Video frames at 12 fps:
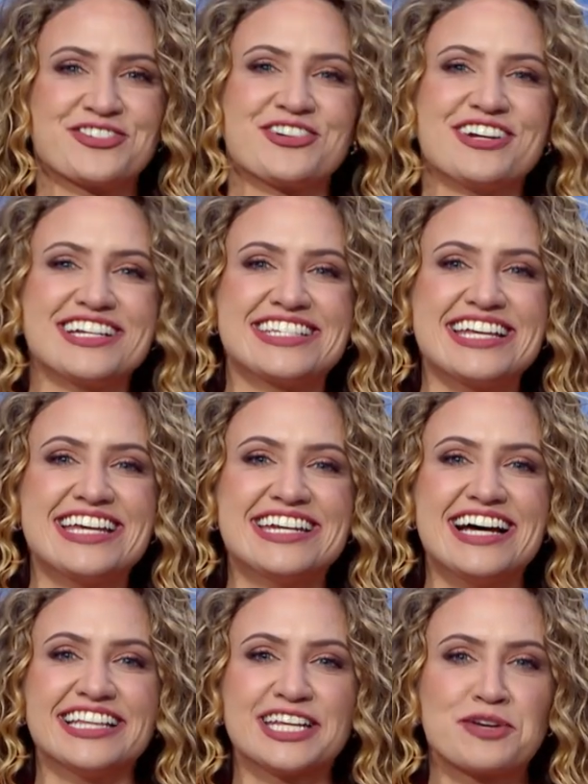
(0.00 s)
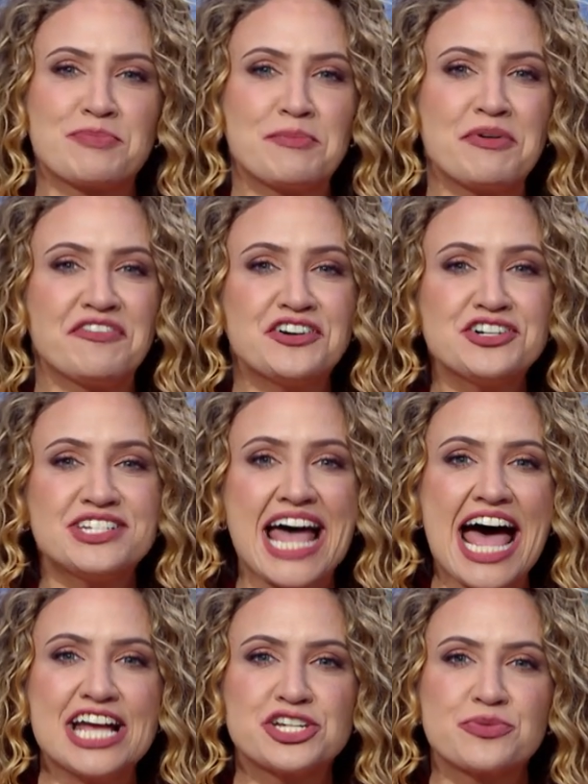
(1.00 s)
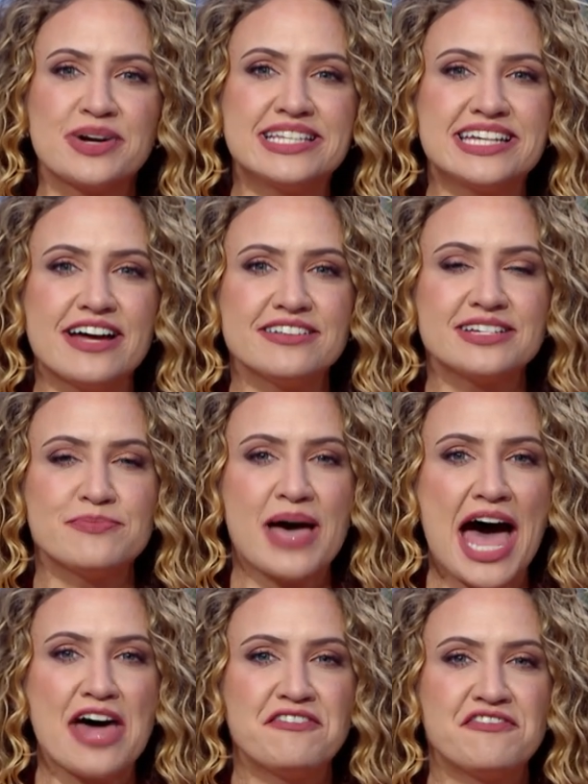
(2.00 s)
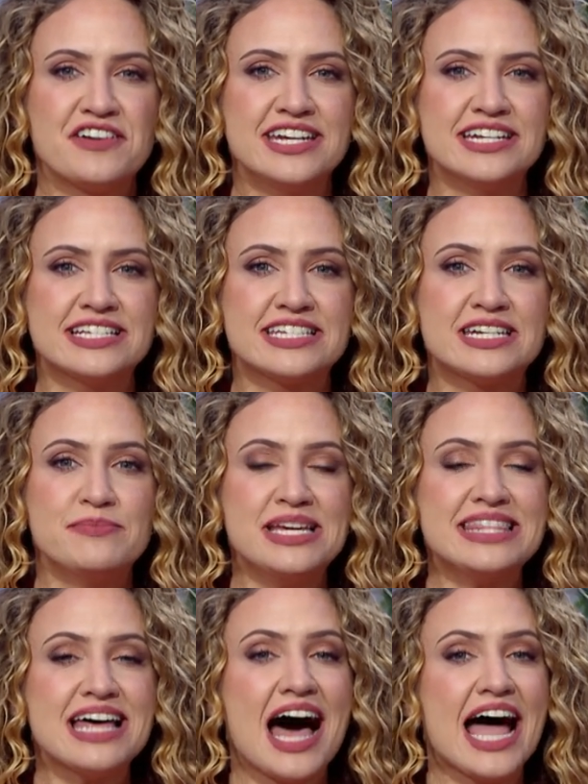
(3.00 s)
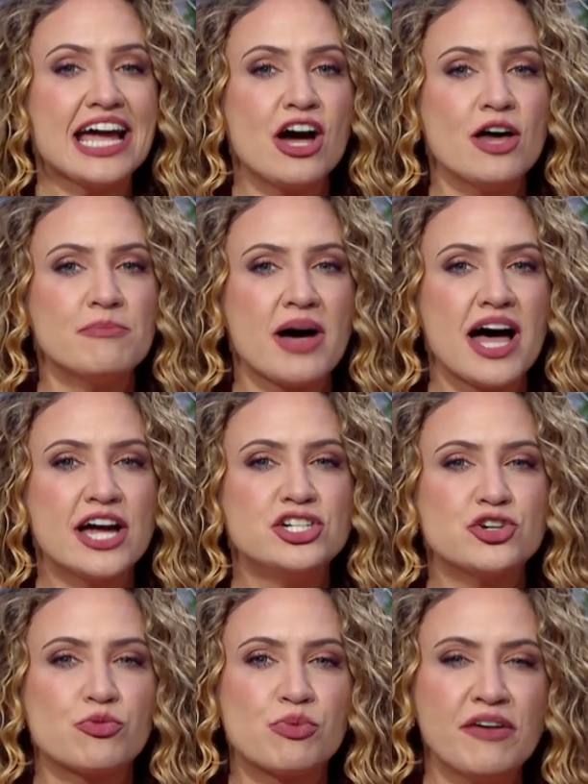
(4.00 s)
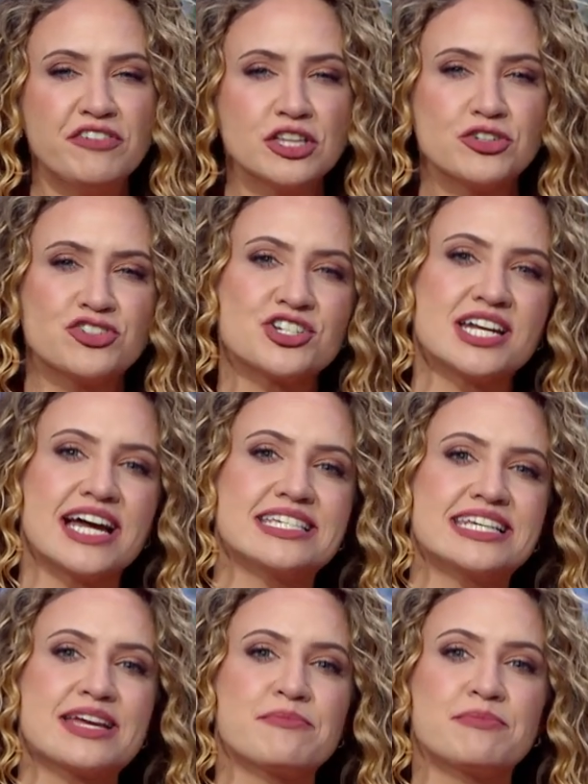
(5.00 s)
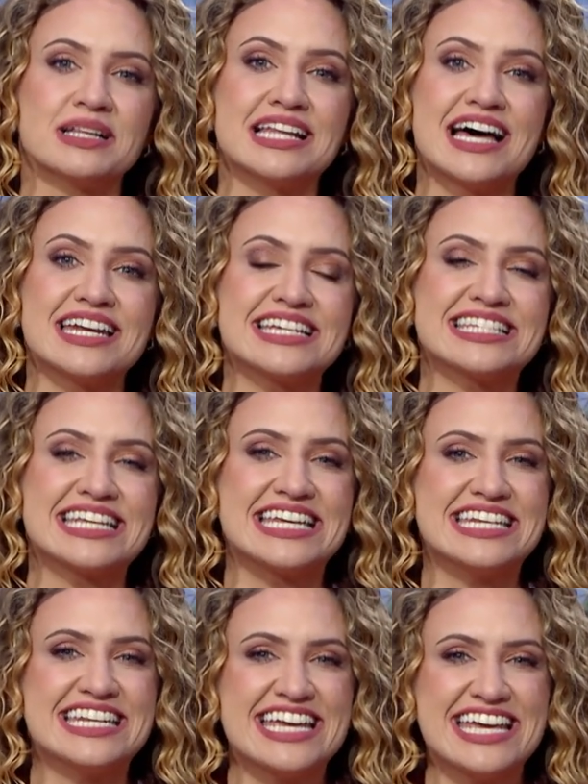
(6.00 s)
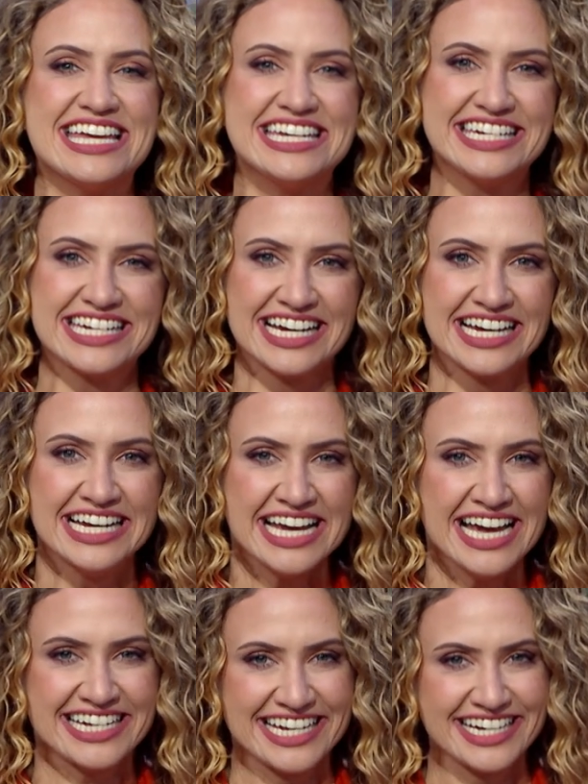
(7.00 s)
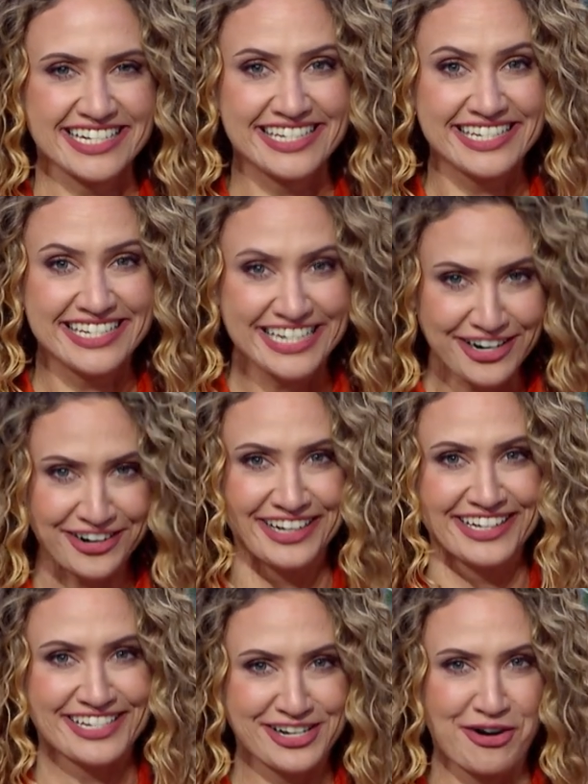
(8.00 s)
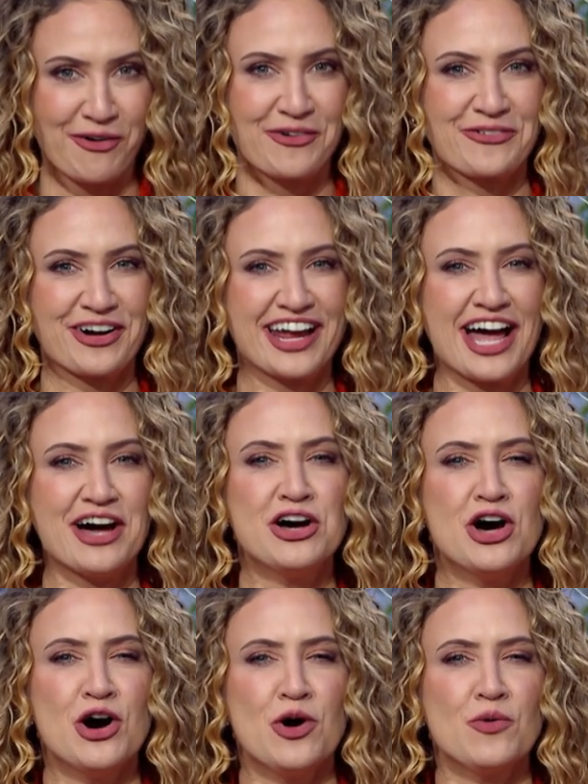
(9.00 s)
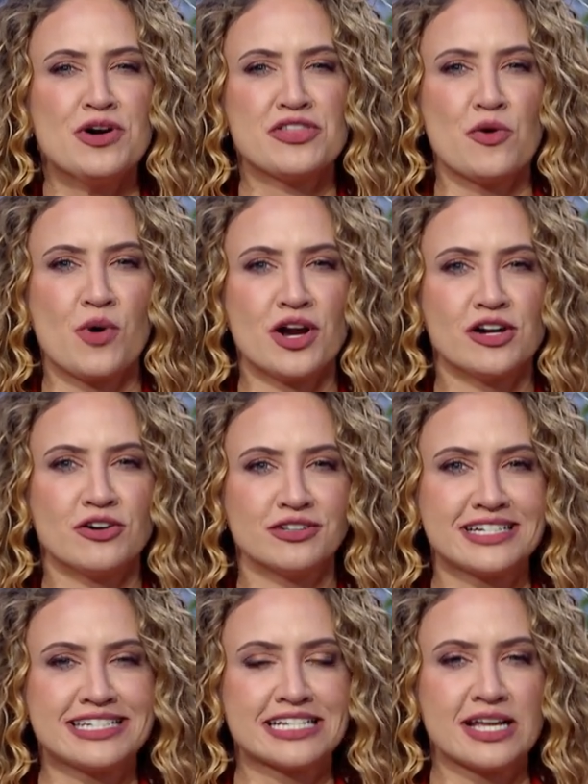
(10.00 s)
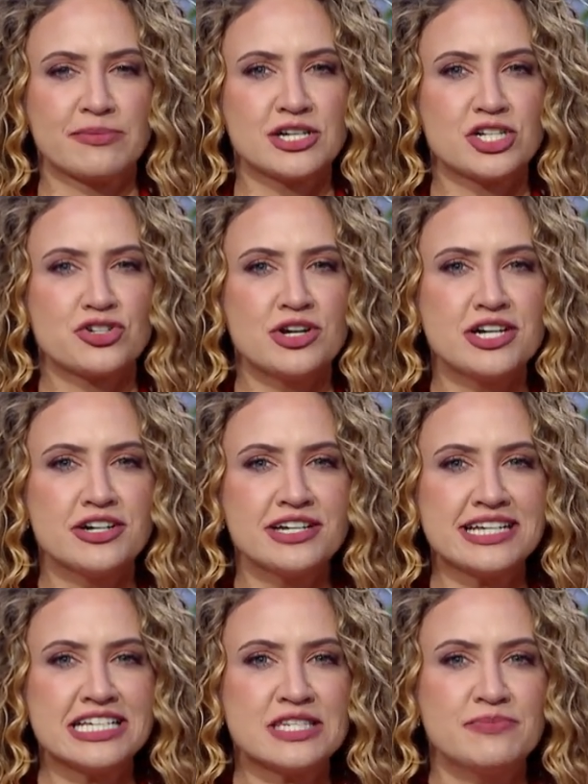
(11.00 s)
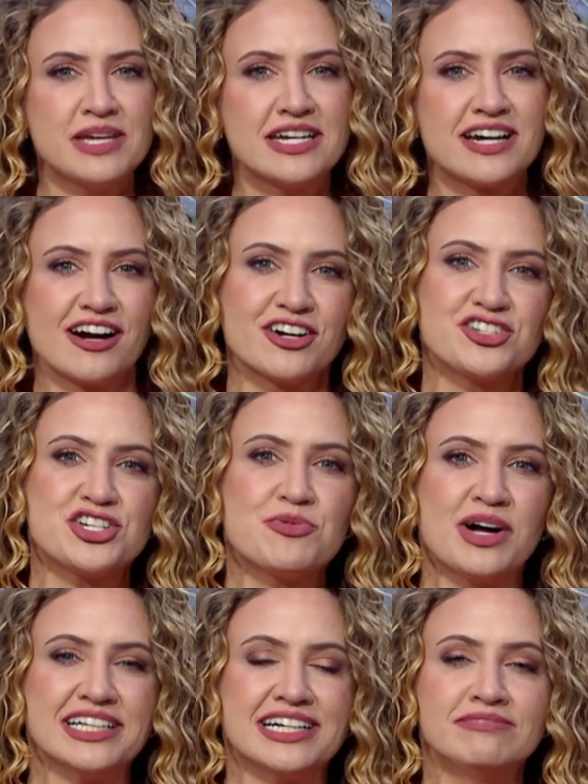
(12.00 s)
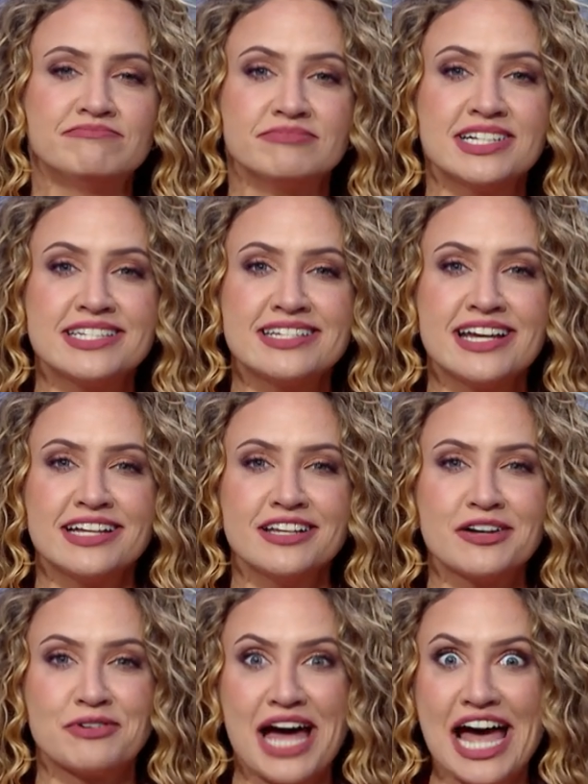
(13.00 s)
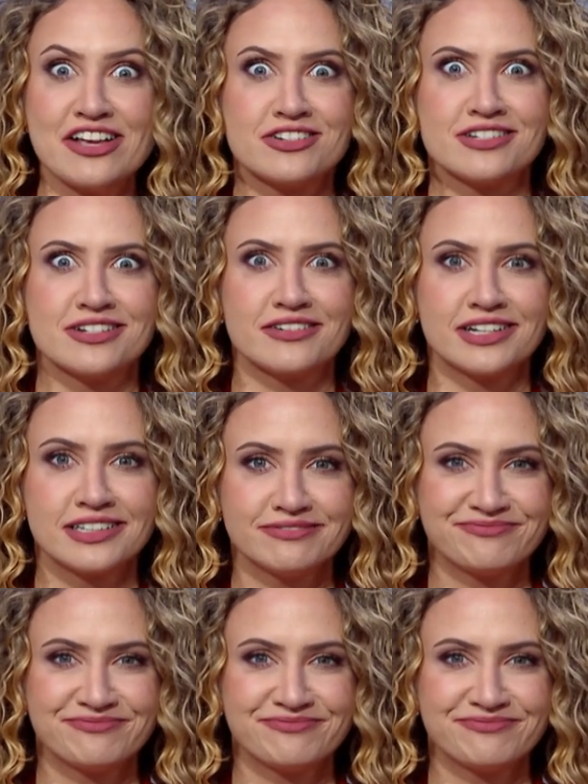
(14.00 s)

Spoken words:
join us in a little bit, but first, Ash went down to Pad Fitness to meet the icon behind revolutionizing Pilates in India and to get a serious core workout with the one and only celebrity trainer, Yasmin Karachiwala. Let's take a look at what Ash is doing.